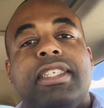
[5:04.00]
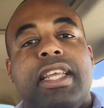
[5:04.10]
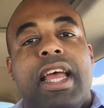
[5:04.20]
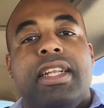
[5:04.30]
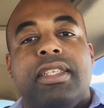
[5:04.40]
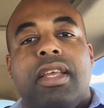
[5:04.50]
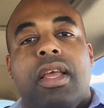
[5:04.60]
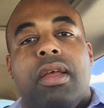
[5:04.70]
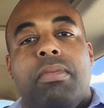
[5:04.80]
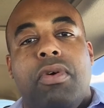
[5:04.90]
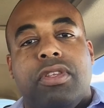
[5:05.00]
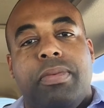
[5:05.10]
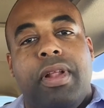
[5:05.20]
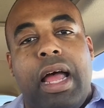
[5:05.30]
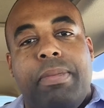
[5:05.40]
send
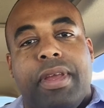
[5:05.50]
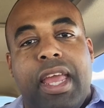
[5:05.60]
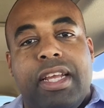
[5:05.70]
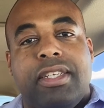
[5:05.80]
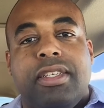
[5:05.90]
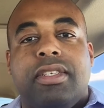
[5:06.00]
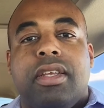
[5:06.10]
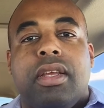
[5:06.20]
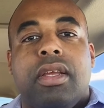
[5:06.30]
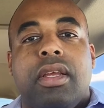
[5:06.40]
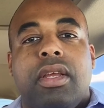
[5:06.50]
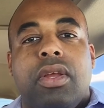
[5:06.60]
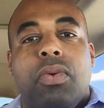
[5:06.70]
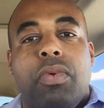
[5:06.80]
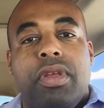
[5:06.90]
multiple applications
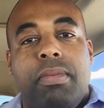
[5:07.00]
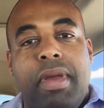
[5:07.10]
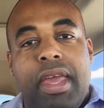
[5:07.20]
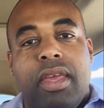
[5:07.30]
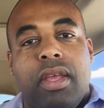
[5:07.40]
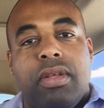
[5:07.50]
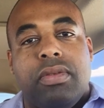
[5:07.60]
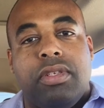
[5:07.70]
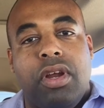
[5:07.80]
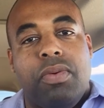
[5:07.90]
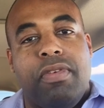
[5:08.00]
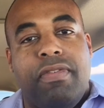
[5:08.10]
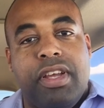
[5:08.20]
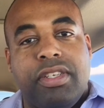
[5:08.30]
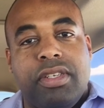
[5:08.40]
when you make certain
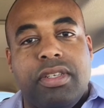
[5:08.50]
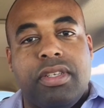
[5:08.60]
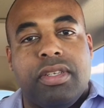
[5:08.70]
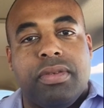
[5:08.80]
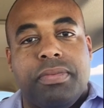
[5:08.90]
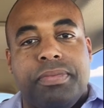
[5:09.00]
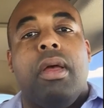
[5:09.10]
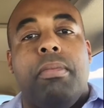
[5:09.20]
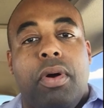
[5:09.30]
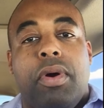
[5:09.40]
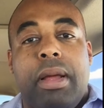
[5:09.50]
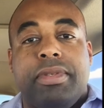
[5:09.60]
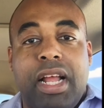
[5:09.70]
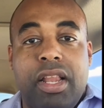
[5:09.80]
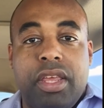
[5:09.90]
revisions, but what I'm
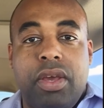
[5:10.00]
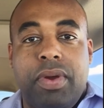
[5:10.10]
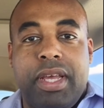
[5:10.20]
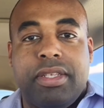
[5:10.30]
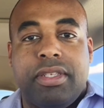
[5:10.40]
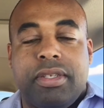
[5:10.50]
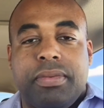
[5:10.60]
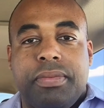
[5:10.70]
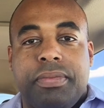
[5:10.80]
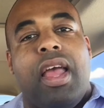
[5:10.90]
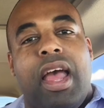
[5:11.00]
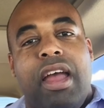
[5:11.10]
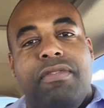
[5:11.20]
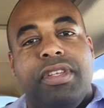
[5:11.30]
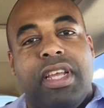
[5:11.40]
telling you is
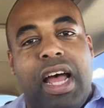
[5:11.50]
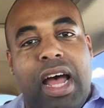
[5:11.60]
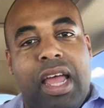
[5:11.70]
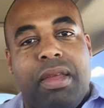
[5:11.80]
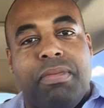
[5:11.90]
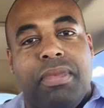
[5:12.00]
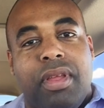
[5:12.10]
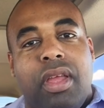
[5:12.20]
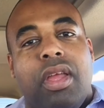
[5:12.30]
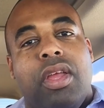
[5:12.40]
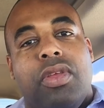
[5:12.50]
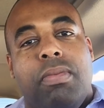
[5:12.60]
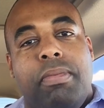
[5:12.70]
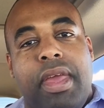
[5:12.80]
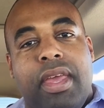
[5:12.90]
every time you
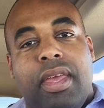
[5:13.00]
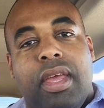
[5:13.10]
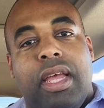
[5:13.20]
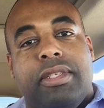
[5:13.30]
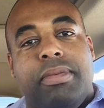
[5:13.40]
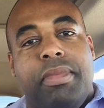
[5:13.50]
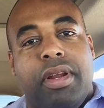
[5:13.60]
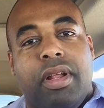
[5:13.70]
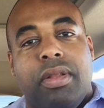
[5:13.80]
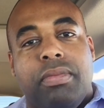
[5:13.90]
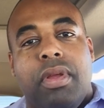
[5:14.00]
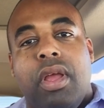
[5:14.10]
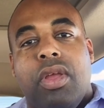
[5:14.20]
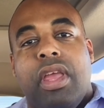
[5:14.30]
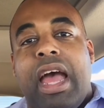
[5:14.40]
make a submittal,
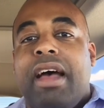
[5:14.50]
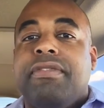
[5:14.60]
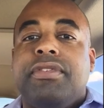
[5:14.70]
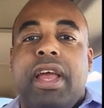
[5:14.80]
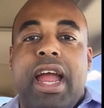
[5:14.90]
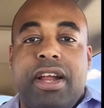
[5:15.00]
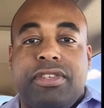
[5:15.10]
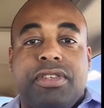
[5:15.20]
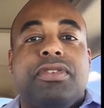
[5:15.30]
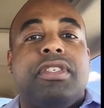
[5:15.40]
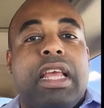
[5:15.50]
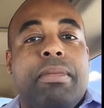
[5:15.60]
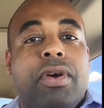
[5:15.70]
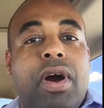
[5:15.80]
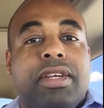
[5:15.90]
you have to answer those
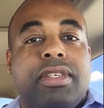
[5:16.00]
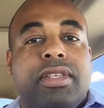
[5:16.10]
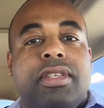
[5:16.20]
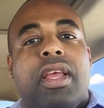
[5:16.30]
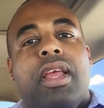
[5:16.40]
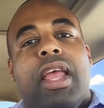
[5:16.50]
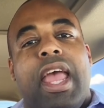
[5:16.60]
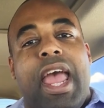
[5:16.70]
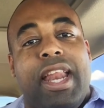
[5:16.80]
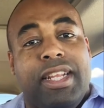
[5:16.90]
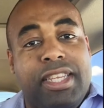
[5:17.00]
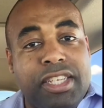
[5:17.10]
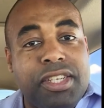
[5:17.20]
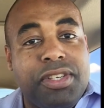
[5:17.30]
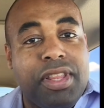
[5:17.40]
same questions. In
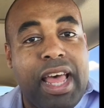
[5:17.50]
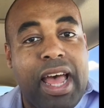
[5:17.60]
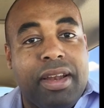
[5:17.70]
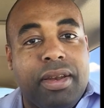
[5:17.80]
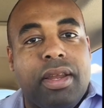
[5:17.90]
addition to that,